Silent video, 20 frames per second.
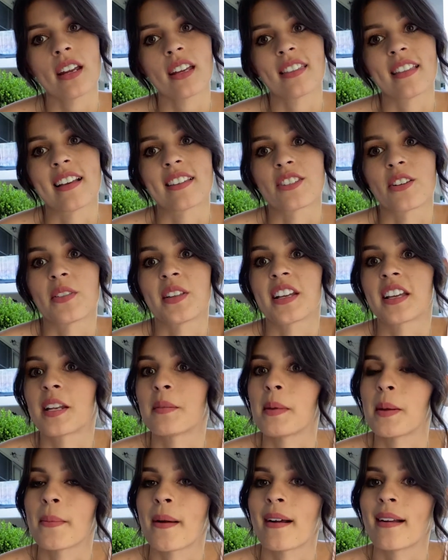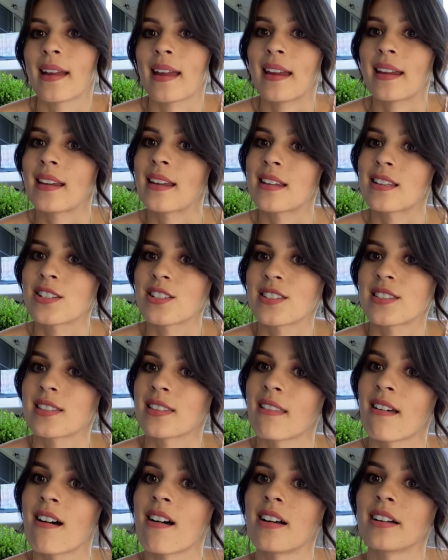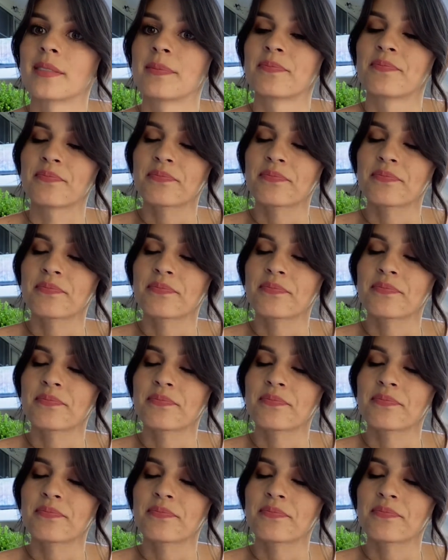and that's only going to be about 8 inches long.